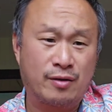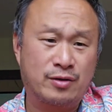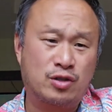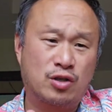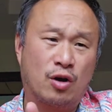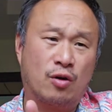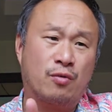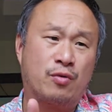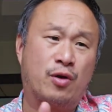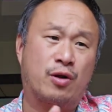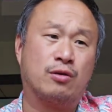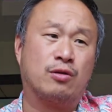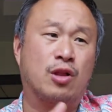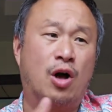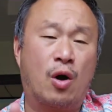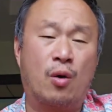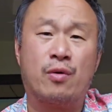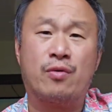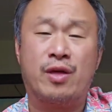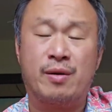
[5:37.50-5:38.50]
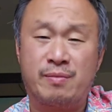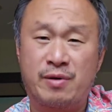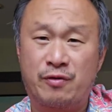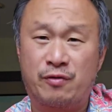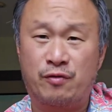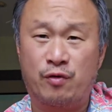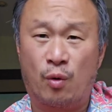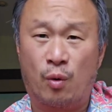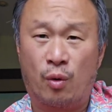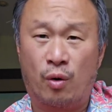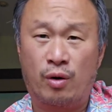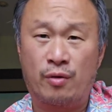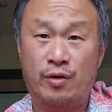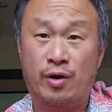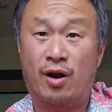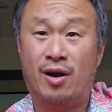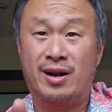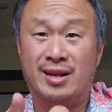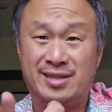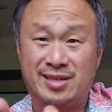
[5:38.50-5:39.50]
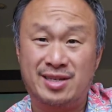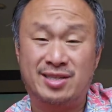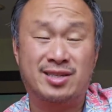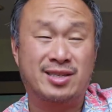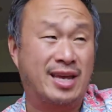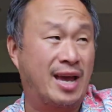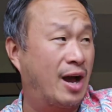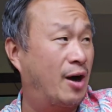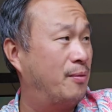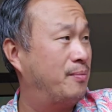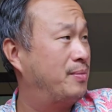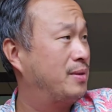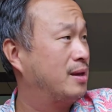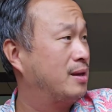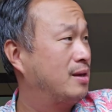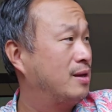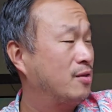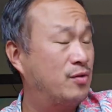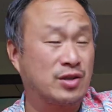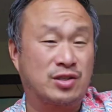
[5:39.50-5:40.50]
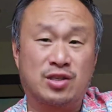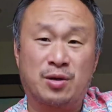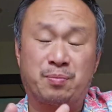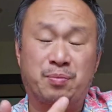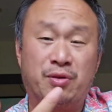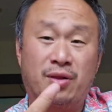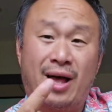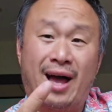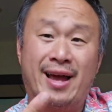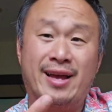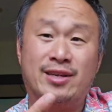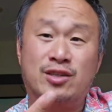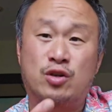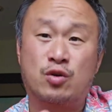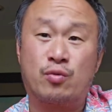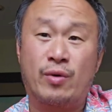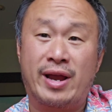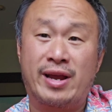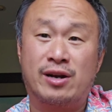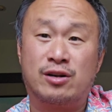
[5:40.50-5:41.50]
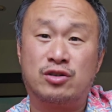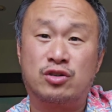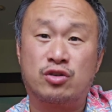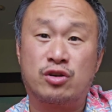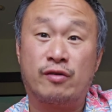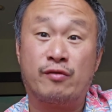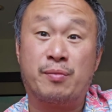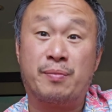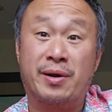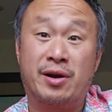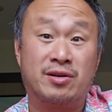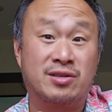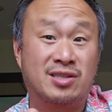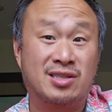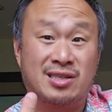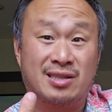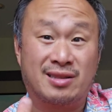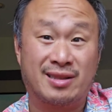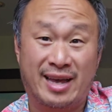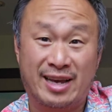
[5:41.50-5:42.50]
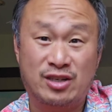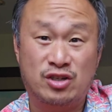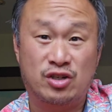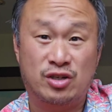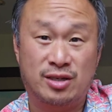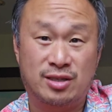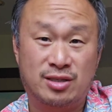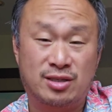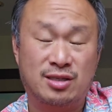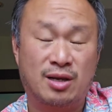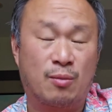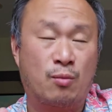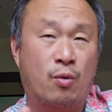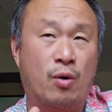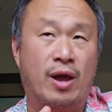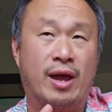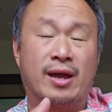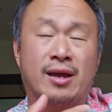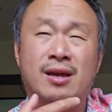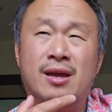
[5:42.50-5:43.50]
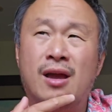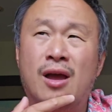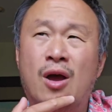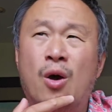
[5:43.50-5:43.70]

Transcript: So they're lower than before. They're on a discount. The supply is greater, so you have a better selection in some way.